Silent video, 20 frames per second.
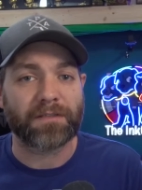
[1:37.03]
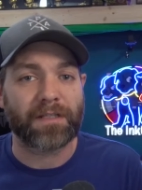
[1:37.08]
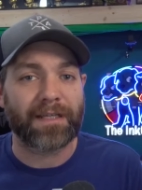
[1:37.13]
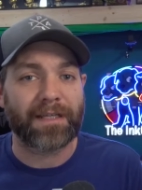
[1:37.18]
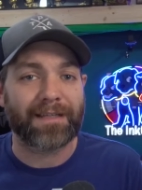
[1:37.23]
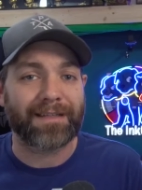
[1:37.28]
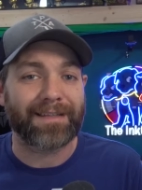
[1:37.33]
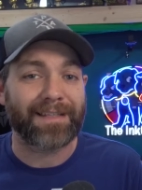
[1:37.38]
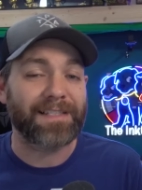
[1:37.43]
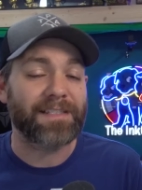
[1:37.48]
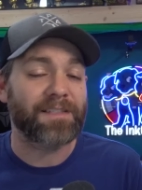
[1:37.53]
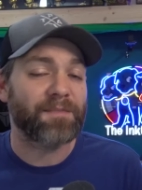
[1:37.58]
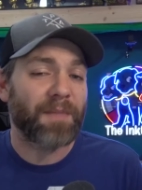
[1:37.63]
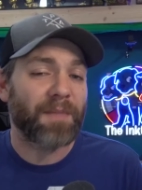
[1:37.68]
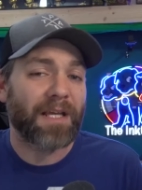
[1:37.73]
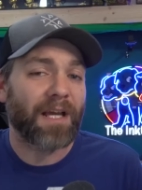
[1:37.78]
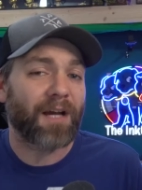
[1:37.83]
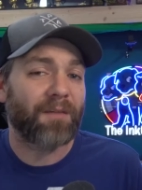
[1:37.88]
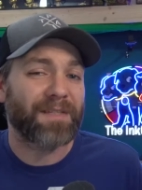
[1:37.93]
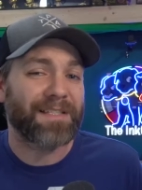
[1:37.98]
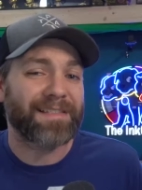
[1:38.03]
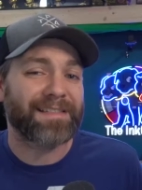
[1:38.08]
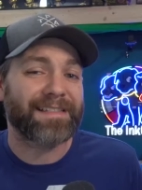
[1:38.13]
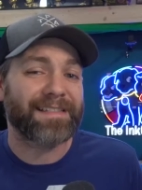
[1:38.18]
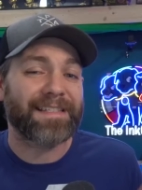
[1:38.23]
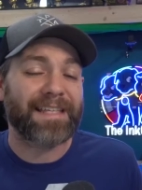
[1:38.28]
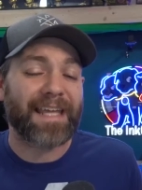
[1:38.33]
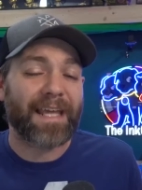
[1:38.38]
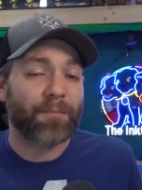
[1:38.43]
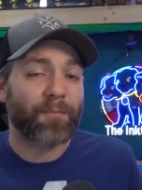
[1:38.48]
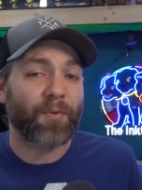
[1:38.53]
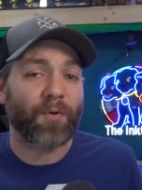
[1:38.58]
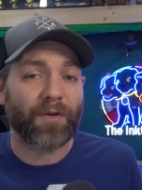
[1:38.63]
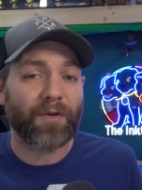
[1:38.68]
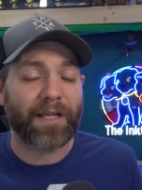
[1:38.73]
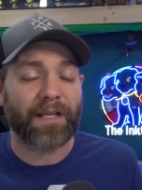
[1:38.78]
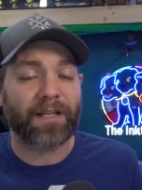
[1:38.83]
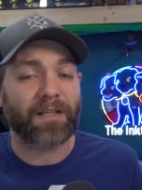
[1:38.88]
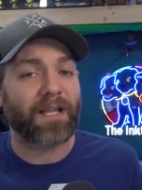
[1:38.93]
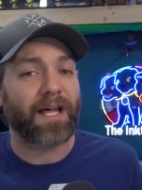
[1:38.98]
This has become a staple
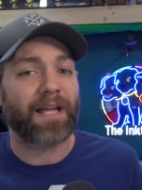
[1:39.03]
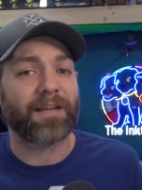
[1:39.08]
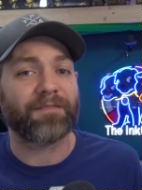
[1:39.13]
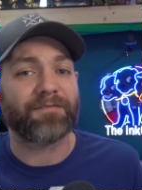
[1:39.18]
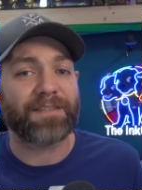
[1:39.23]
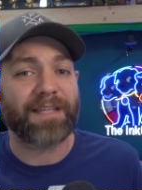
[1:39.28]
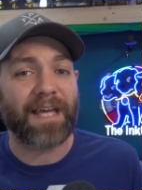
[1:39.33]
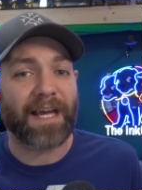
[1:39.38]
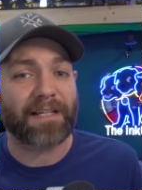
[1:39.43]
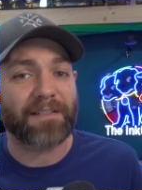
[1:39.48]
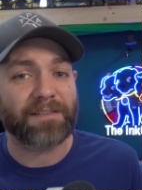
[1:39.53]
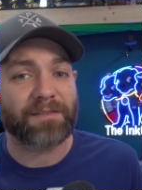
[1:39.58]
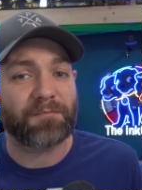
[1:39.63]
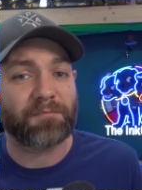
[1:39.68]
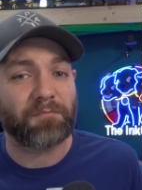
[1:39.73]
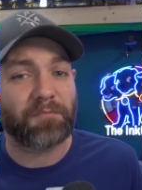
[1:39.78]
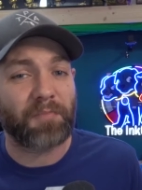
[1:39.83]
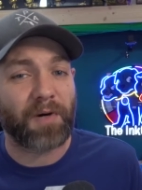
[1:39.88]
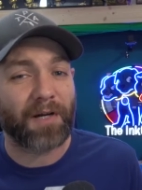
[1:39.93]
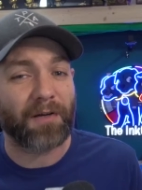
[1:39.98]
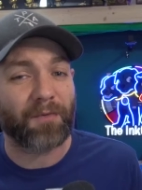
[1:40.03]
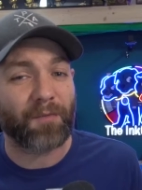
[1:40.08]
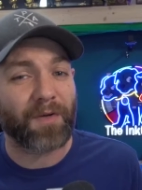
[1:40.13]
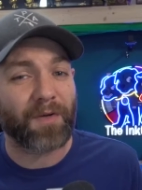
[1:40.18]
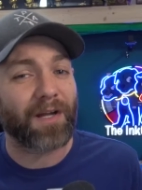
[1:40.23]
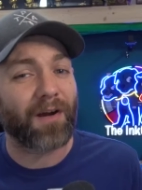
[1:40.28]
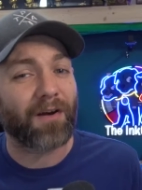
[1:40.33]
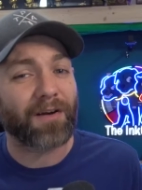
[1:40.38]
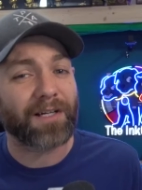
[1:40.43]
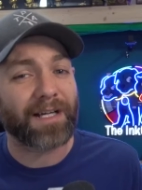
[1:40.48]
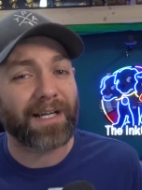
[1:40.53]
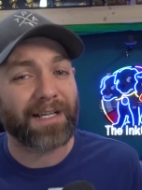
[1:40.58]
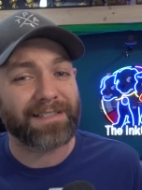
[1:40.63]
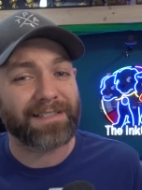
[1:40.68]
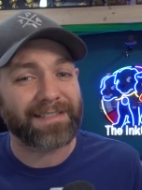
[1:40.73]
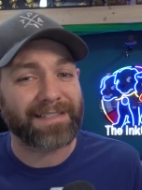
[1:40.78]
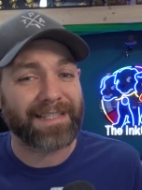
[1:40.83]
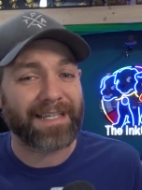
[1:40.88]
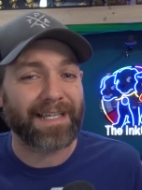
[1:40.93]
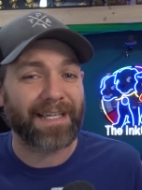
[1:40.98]
in a lot of decks, but we are kind of
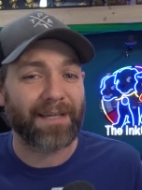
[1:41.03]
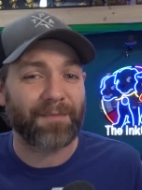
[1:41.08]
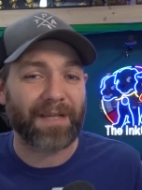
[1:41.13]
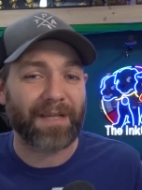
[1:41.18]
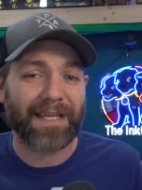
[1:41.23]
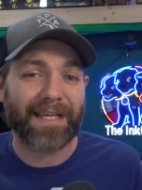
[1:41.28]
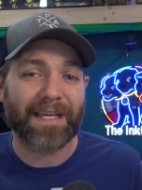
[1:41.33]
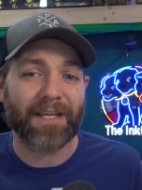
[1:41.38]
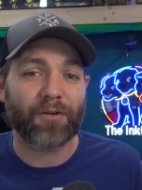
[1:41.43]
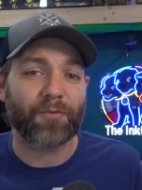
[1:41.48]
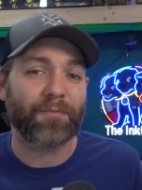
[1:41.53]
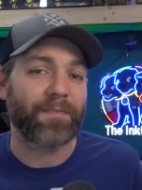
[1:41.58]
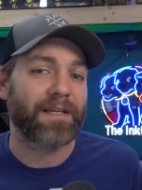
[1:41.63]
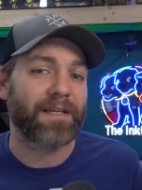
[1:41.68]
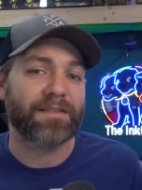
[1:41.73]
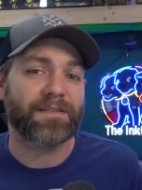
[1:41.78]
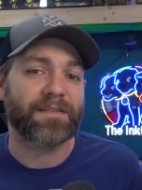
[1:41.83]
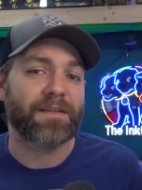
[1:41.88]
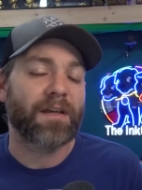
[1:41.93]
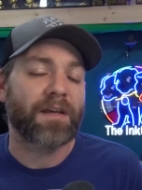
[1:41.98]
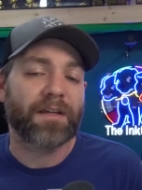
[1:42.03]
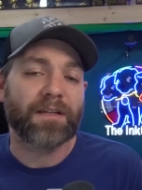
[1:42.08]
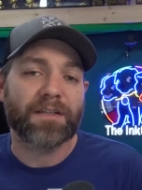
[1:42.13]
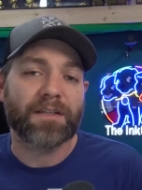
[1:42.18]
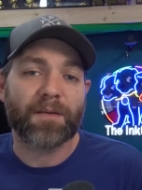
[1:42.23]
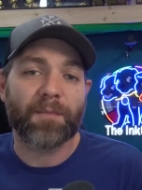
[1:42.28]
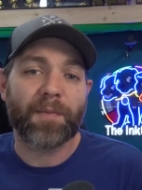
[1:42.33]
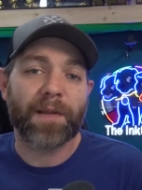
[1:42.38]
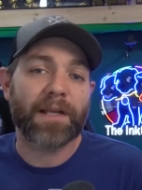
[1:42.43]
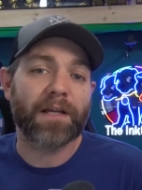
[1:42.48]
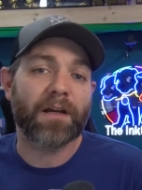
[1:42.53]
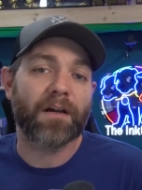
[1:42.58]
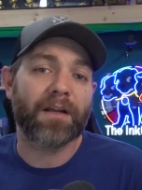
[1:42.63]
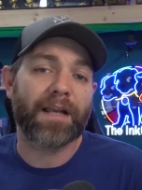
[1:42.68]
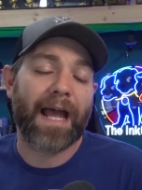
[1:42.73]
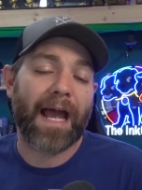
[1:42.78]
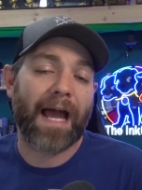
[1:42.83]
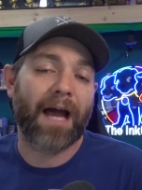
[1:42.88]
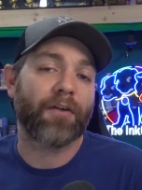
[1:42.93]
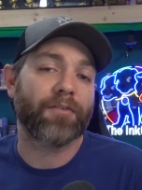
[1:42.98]
seeing it be hit or miss depending on
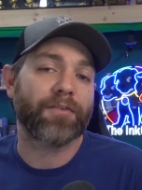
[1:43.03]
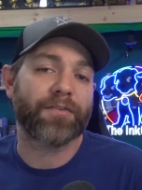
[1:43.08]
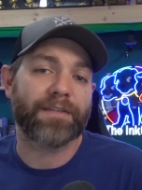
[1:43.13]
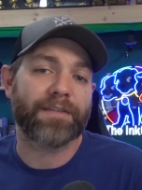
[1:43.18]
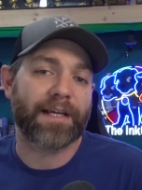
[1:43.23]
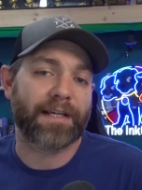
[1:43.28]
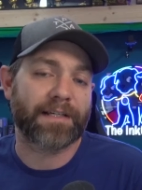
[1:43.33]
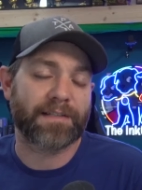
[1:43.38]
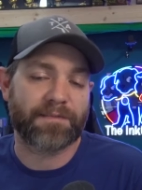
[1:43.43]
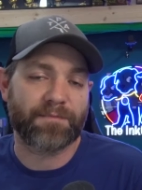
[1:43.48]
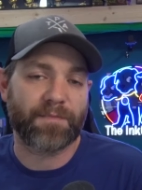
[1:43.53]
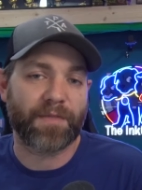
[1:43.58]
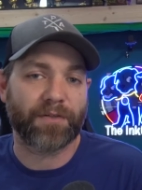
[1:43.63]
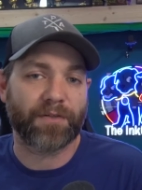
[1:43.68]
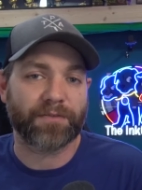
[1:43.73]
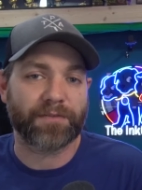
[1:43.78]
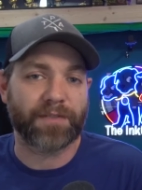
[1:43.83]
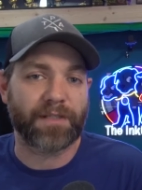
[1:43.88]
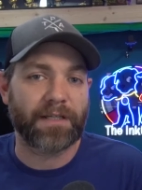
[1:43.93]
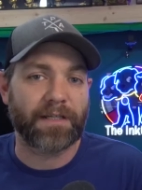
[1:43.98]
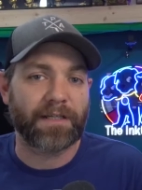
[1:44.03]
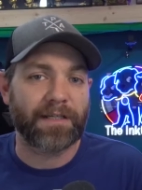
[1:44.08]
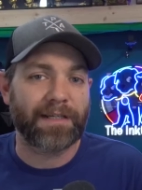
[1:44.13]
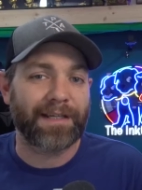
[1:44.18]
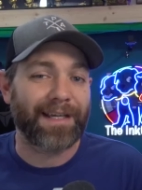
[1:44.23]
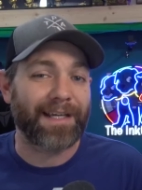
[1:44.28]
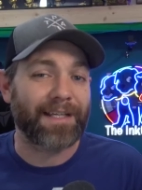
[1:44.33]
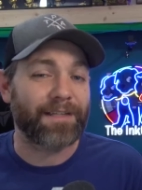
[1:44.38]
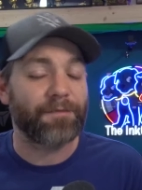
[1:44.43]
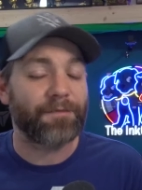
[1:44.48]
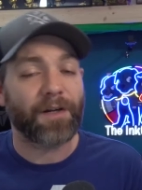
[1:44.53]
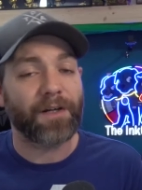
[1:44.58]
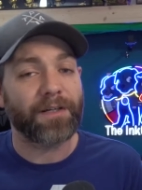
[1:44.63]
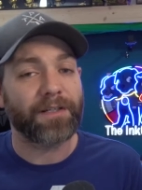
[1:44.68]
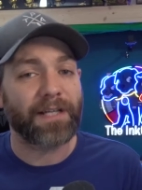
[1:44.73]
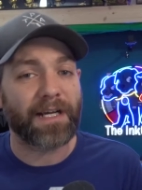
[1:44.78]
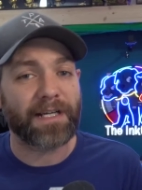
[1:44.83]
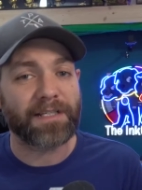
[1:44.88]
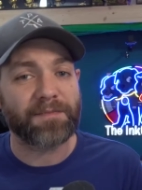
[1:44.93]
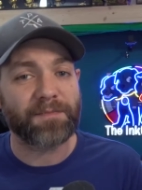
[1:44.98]
how your deck is built. It's very
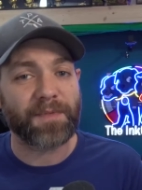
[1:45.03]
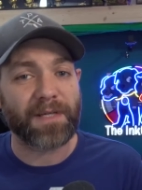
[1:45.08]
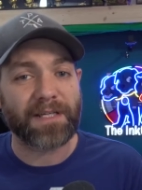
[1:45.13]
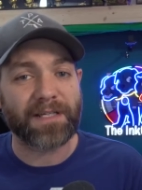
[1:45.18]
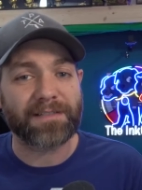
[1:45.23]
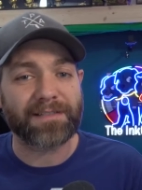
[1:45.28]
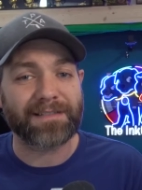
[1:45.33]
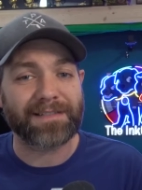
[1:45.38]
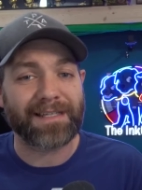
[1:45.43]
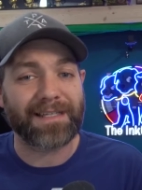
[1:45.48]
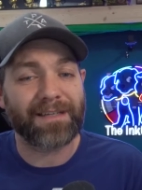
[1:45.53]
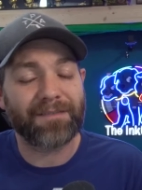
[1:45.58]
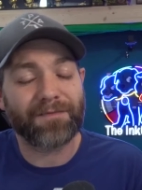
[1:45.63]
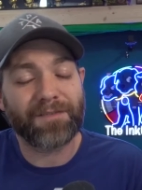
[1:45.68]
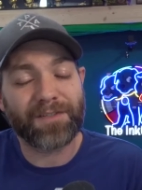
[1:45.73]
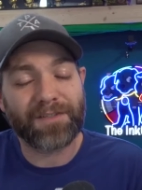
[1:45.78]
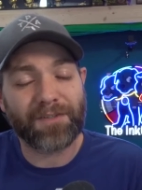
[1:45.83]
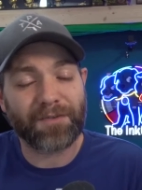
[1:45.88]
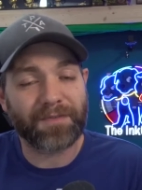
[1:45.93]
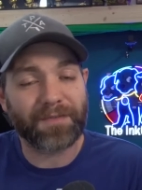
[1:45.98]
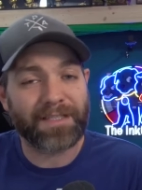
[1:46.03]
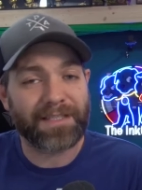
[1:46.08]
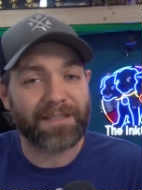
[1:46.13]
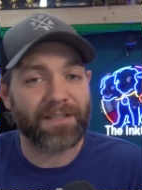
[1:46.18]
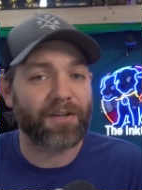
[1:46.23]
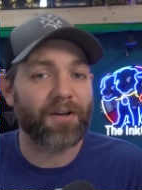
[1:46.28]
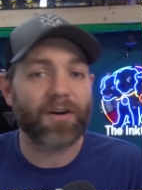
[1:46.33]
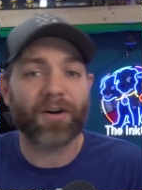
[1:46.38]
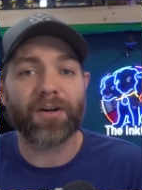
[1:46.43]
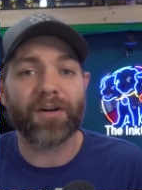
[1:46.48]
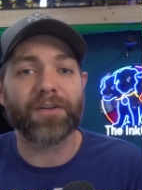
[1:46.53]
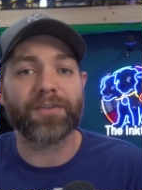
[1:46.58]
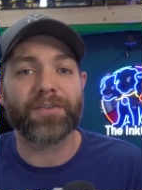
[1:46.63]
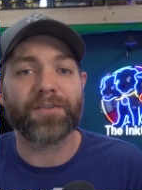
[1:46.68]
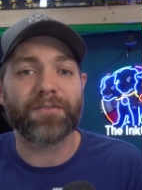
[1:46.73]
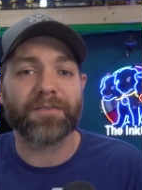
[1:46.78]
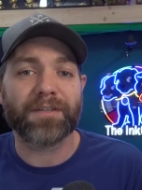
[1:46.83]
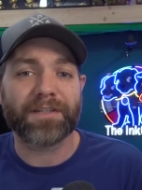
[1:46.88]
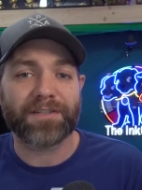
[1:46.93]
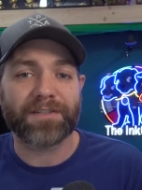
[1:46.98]
nice because if you don't need the card,
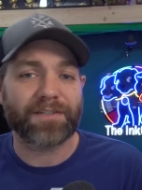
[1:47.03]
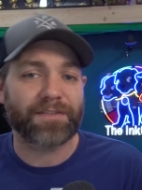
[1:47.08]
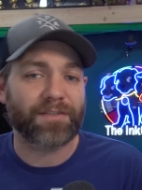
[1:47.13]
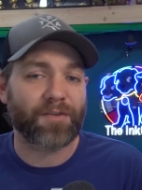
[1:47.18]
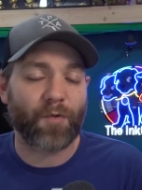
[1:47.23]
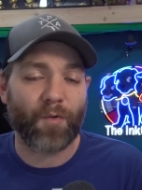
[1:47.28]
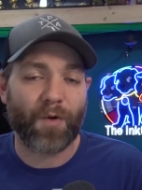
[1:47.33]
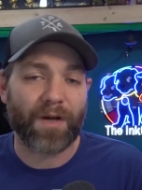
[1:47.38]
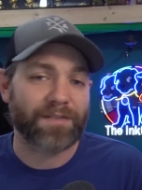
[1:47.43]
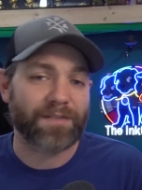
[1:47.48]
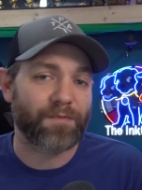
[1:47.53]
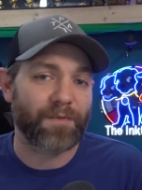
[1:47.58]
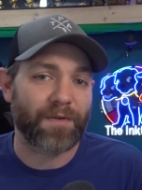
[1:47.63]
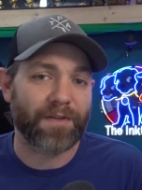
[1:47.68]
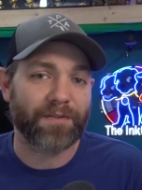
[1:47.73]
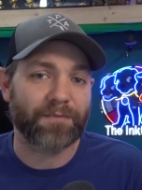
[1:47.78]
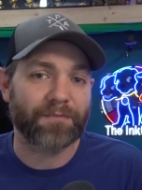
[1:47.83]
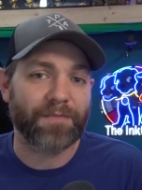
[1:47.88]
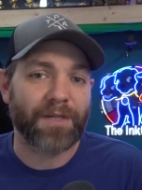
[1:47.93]
you can just quest with him.